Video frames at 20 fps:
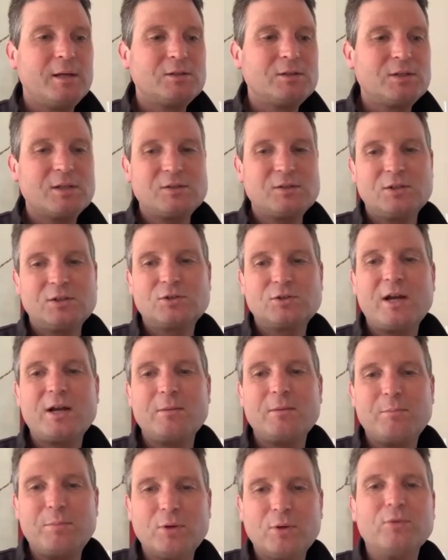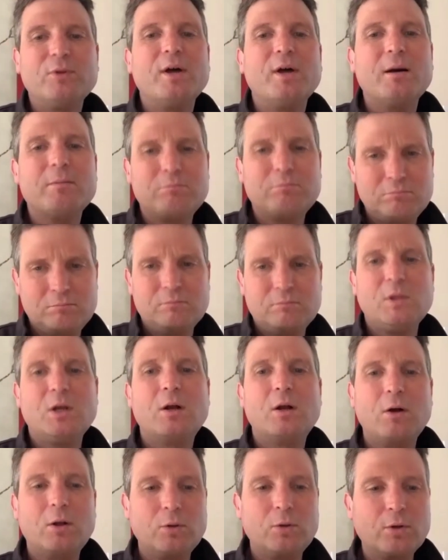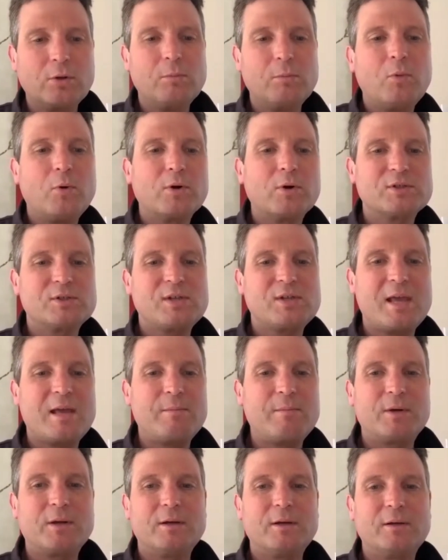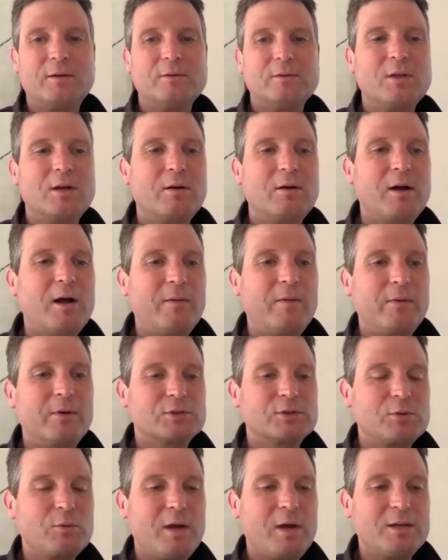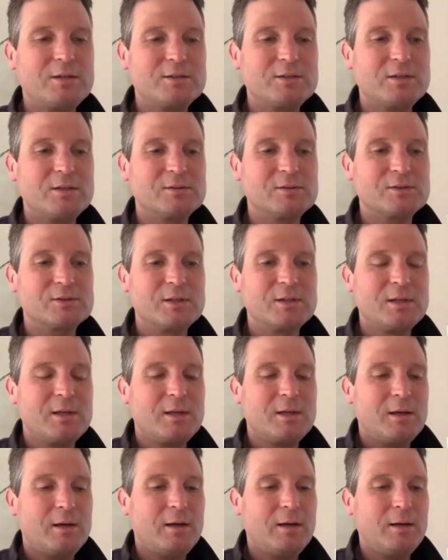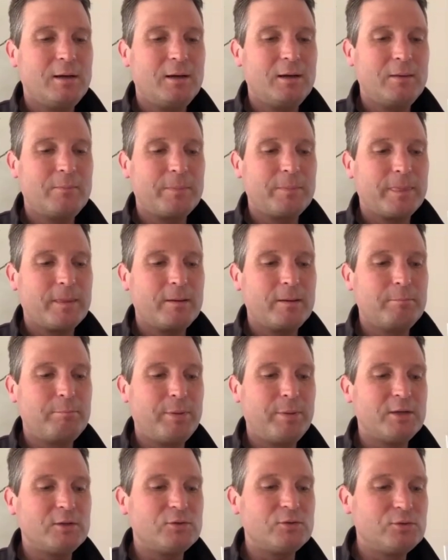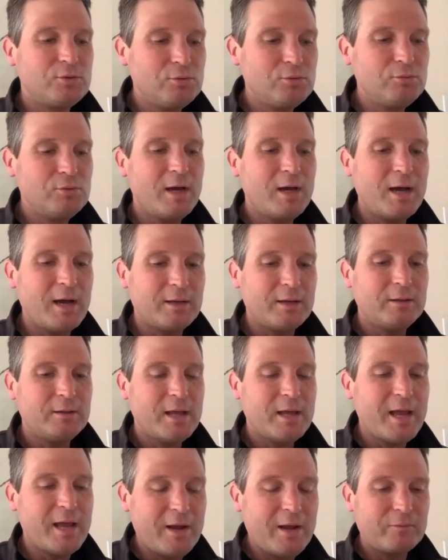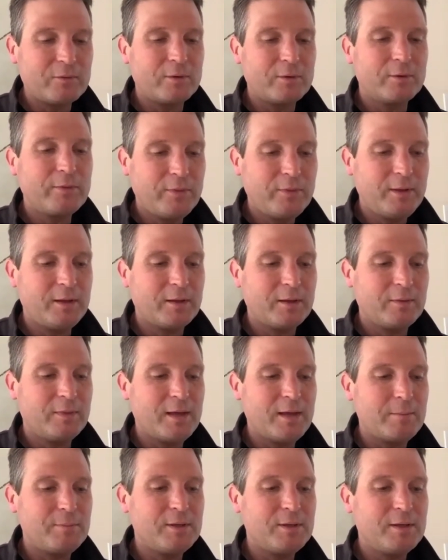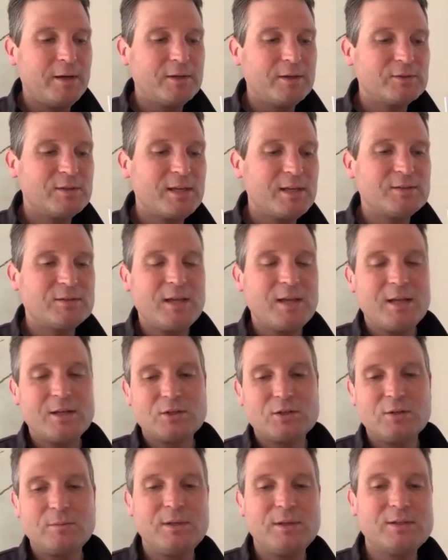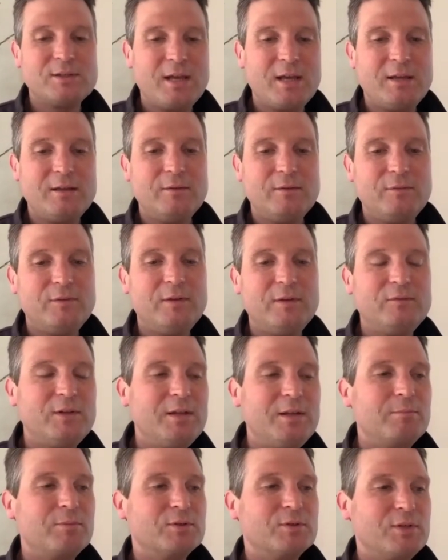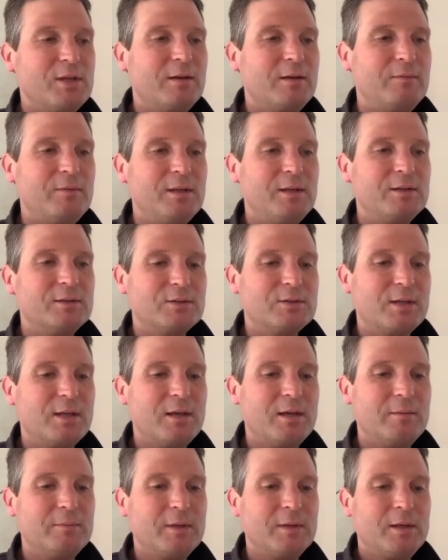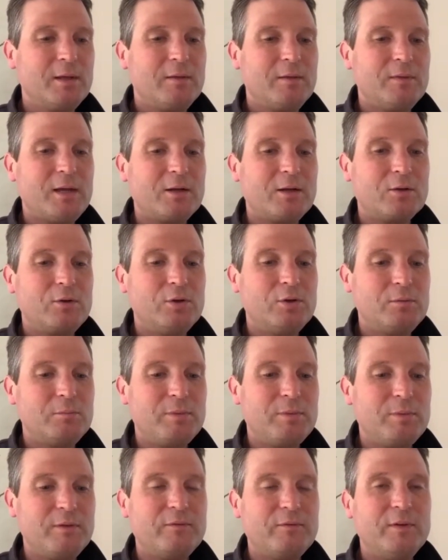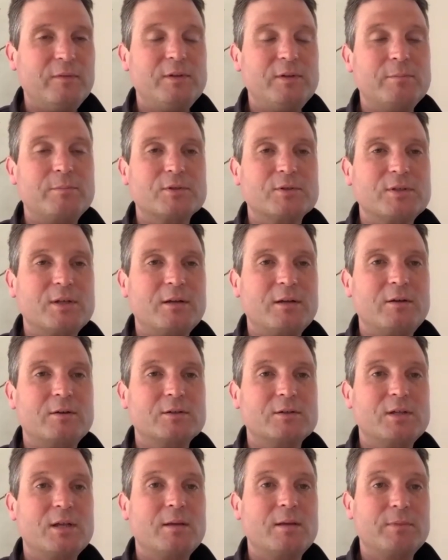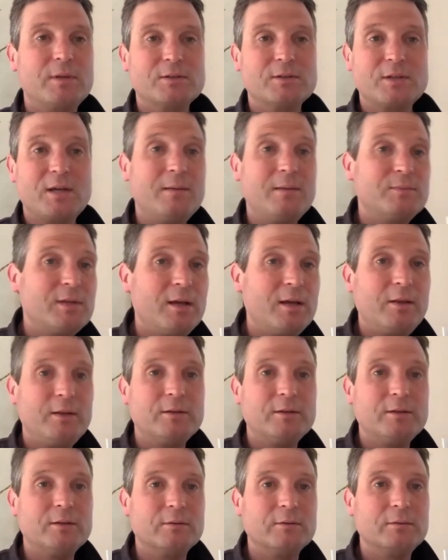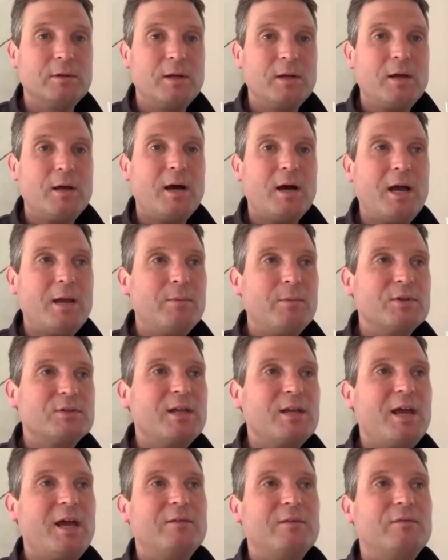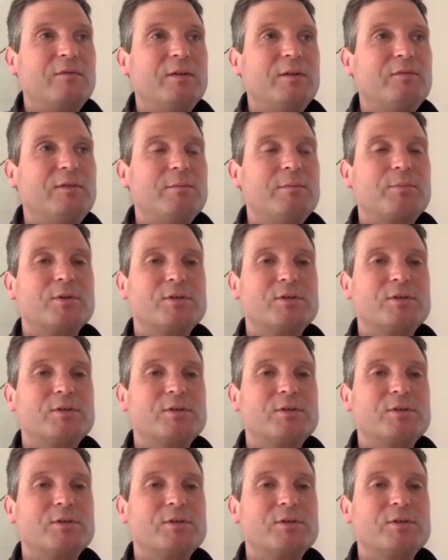just to try to build up, you know, a little more stamina, you know, on those questions. But do not ever think that because they say it should be 10 to 15% of the exam, that it couldn't be 50% of your exam. Because I'm telling you, I must have had 50%